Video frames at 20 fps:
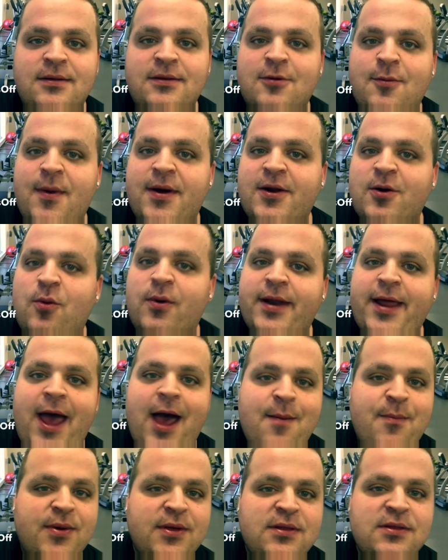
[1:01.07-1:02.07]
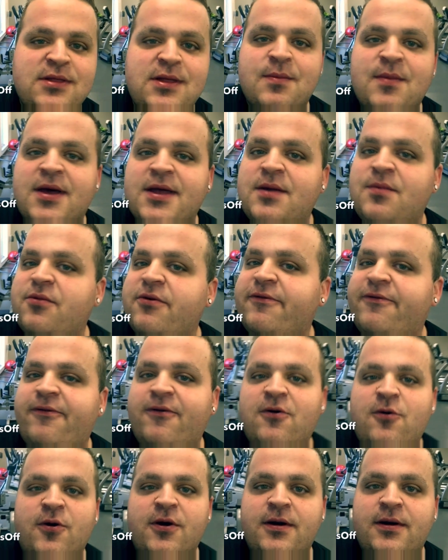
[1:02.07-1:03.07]
no matter what happens, I'm gonna move
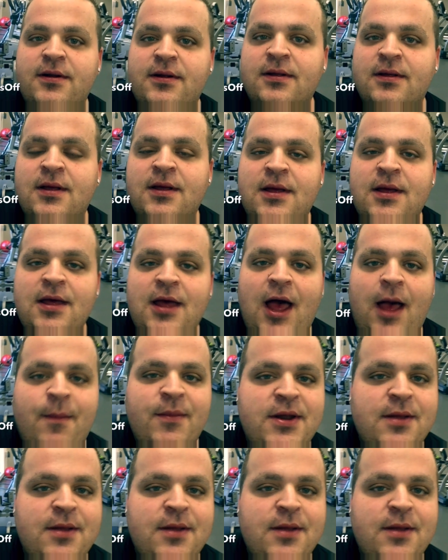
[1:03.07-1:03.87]
forward. I'm